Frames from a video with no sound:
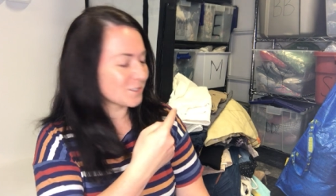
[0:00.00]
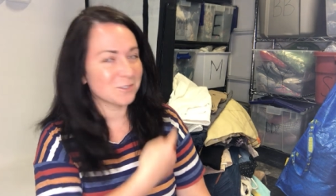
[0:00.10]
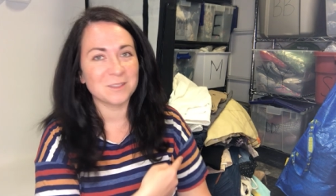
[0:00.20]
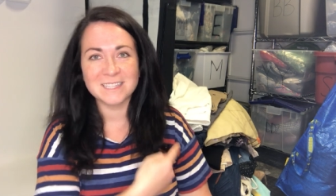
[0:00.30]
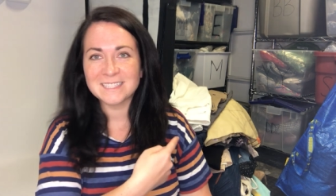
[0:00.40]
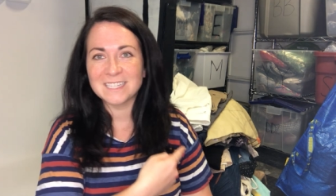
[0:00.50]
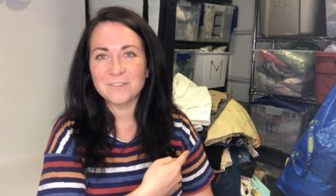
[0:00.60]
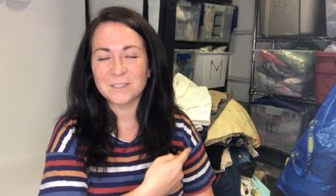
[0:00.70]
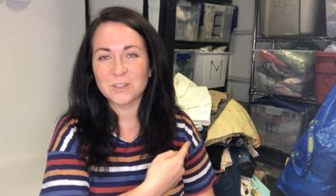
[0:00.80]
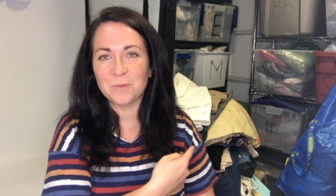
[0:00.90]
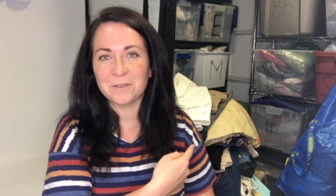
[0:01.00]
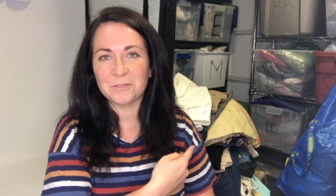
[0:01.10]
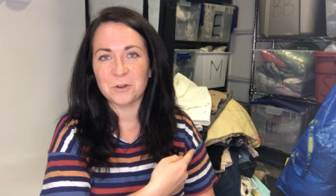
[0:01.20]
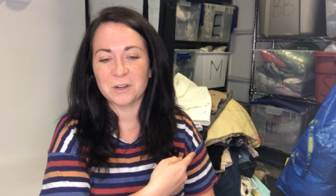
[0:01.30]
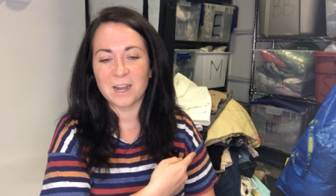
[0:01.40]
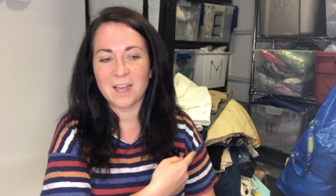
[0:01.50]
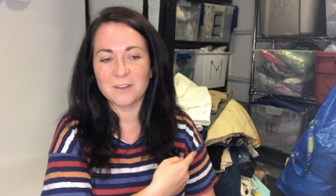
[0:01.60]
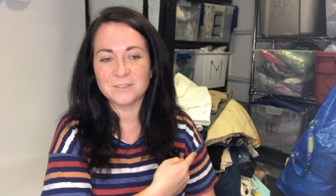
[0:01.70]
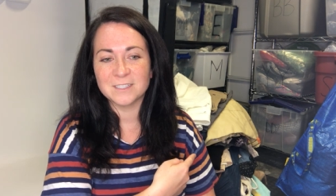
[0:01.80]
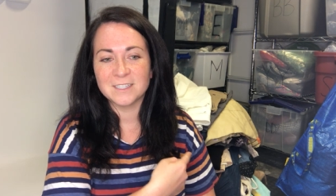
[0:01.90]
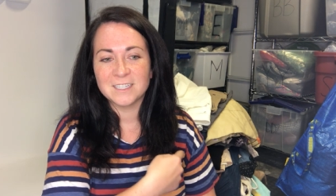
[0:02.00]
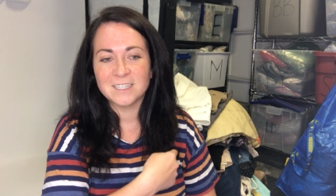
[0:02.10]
So this stuff has all been photographed